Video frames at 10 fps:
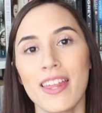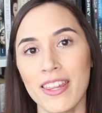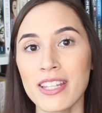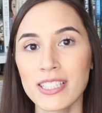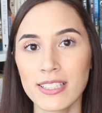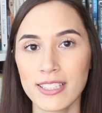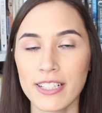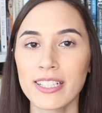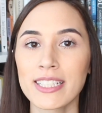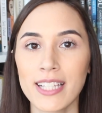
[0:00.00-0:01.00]
in this
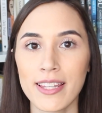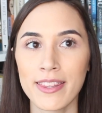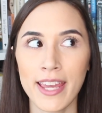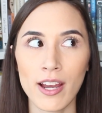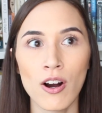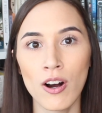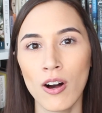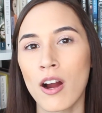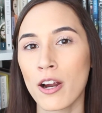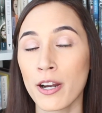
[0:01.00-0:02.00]
series they
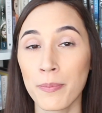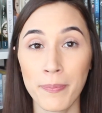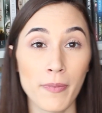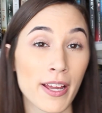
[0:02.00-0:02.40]
all are